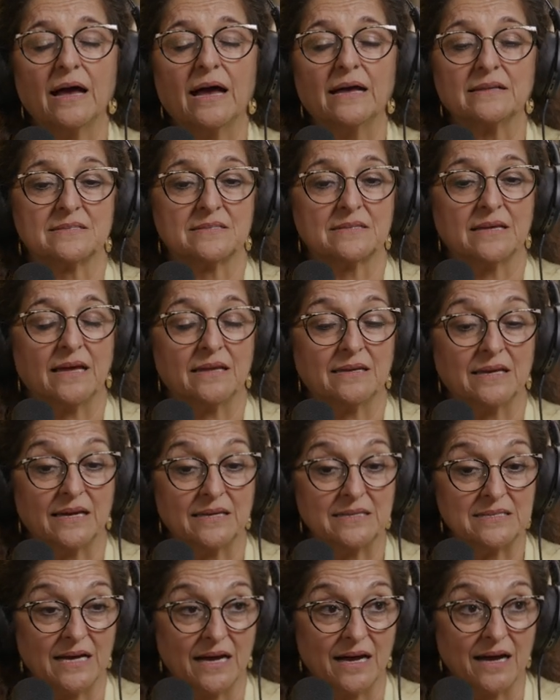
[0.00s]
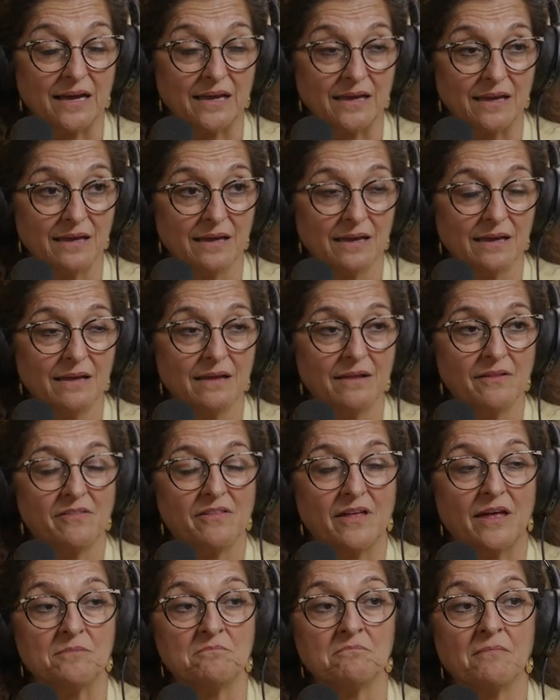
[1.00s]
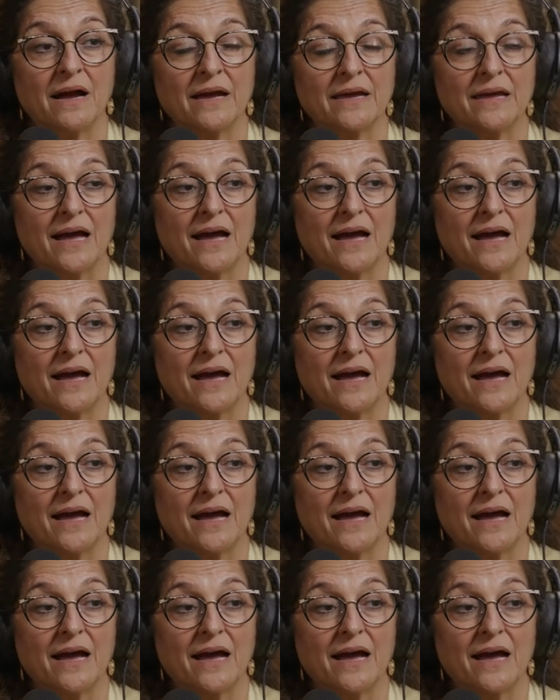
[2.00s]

and and i die then my